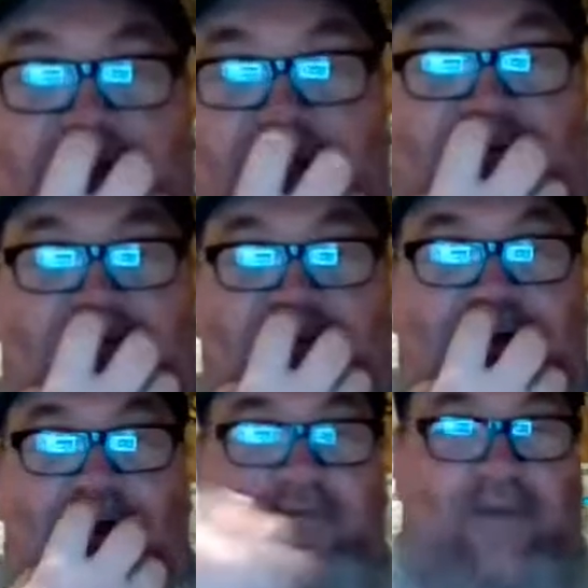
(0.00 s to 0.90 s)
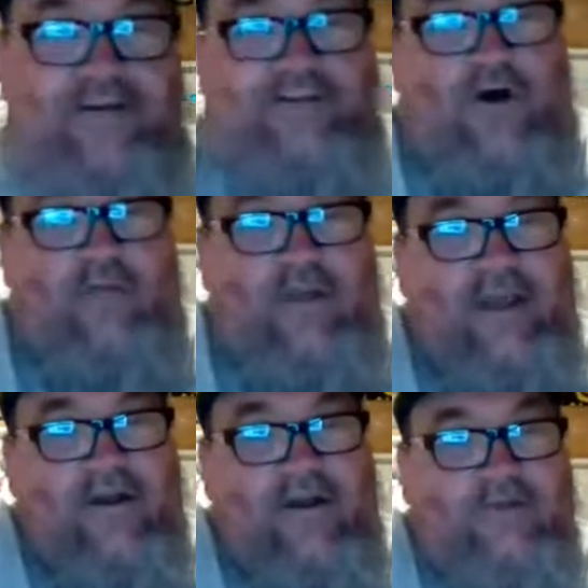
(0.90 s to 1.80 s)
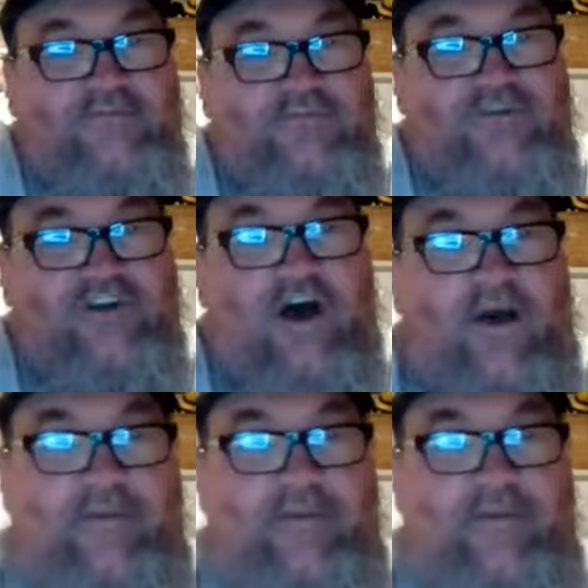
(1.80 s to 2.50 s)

literally talk because all my air comes through the top.